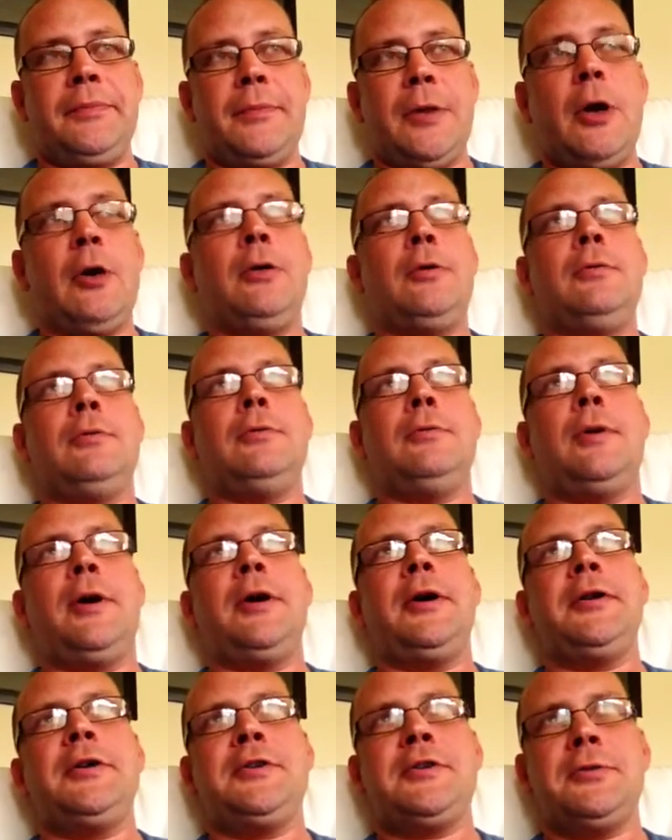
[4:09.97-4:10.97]
oh,
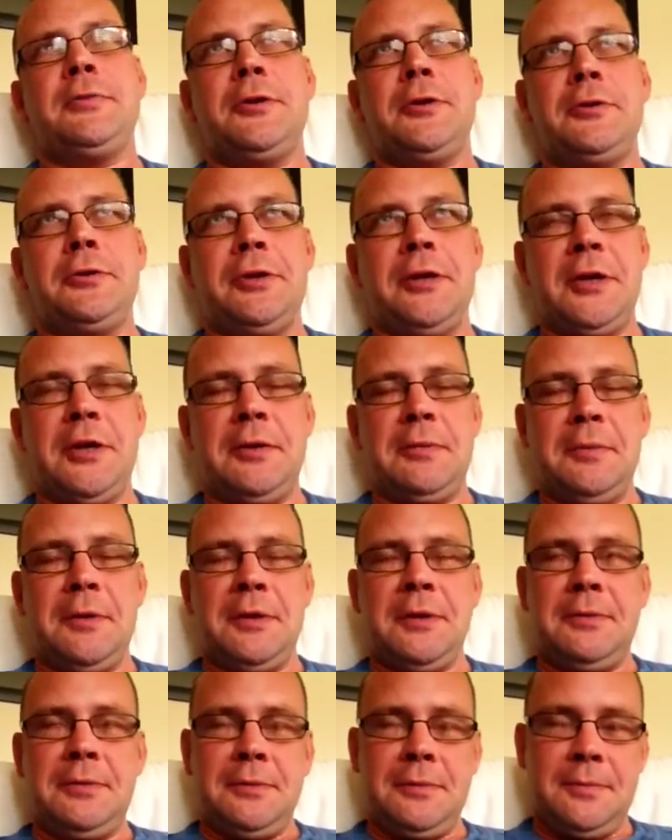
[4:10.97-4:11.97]
why does the world hate
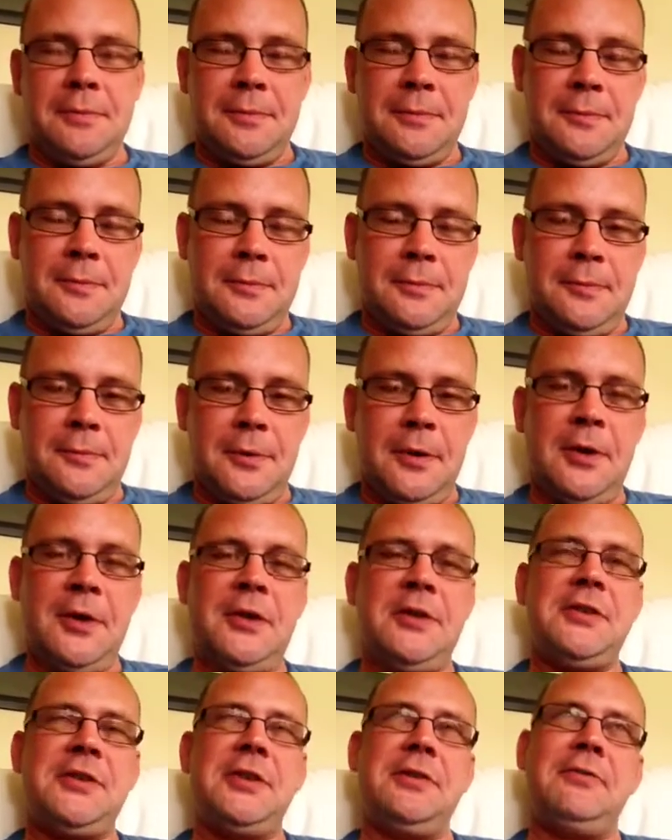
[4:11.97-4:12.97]
me?
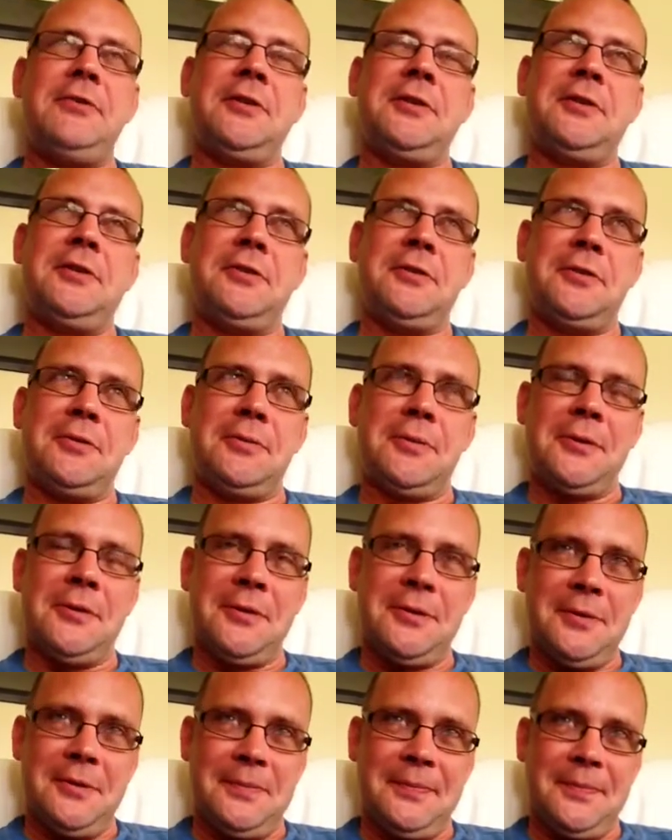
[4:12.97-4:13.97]
Why does everything go wrong?